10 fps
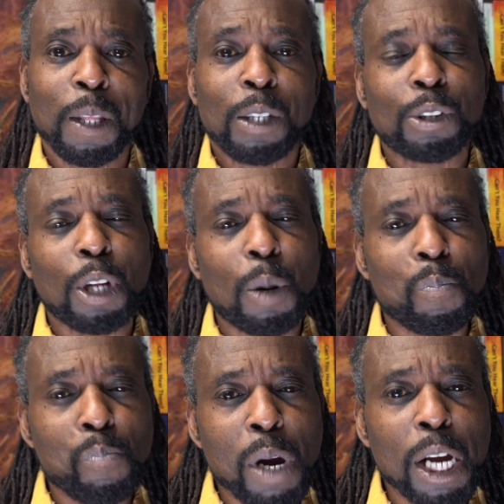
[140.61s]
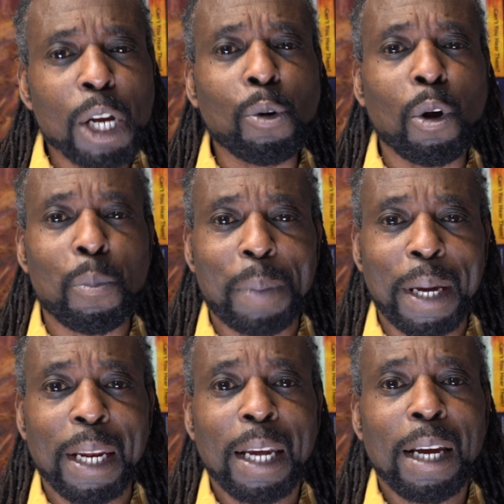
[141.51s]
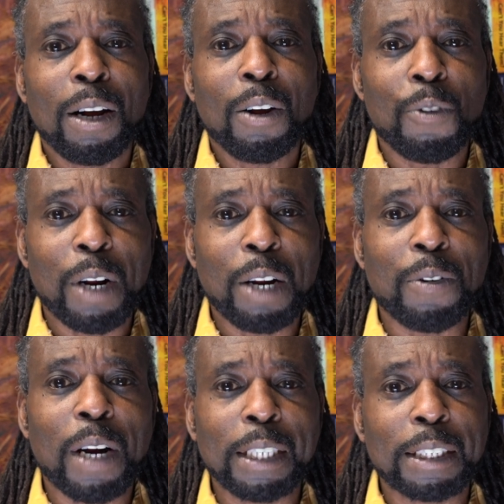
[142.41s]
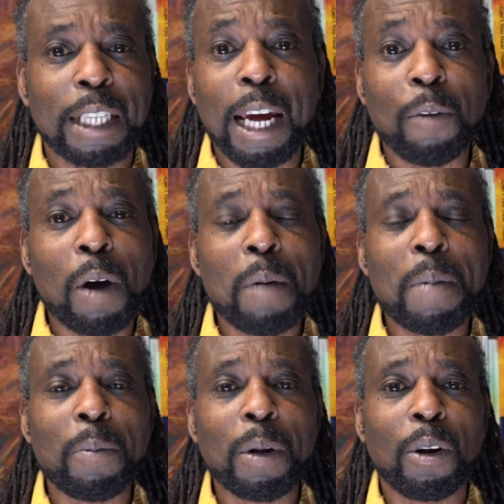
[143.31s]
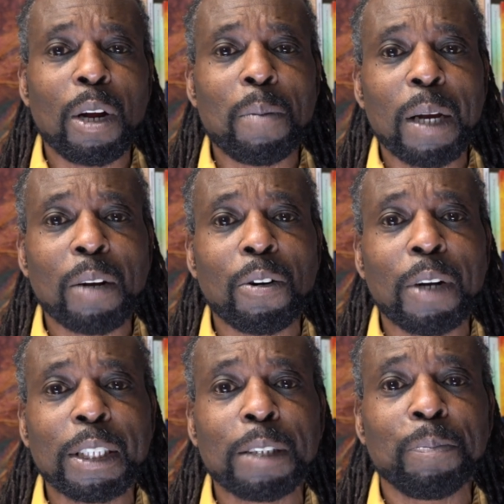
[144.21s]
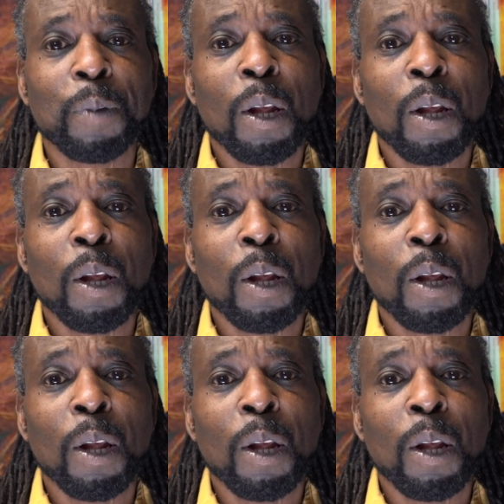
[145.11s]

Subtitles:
So the micro bit really relates to that. And why might we call it a microaggression?